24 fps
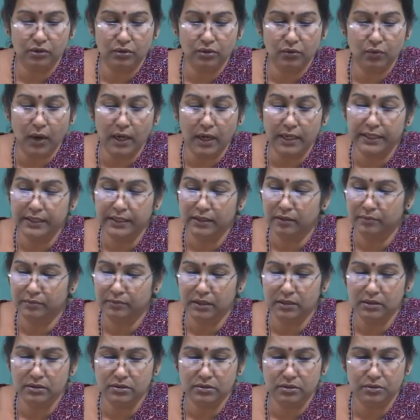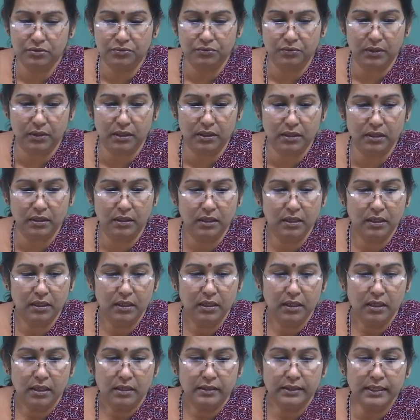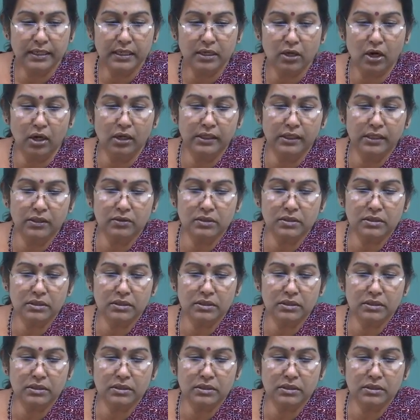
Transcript: the quality of the research work. Then continuous